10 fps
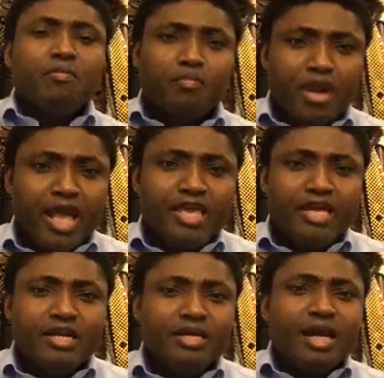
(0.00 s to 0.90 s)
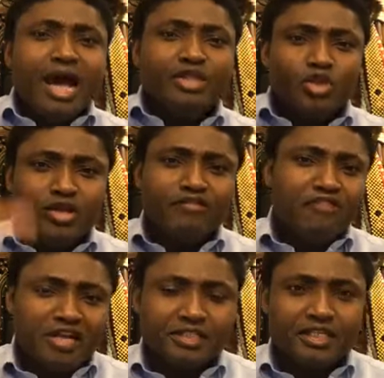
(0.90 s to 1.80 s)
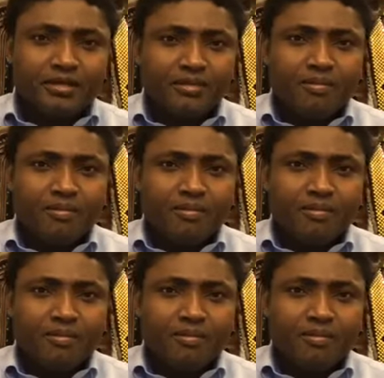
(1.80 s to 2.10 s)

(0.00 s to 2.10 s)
praying and doing fasting.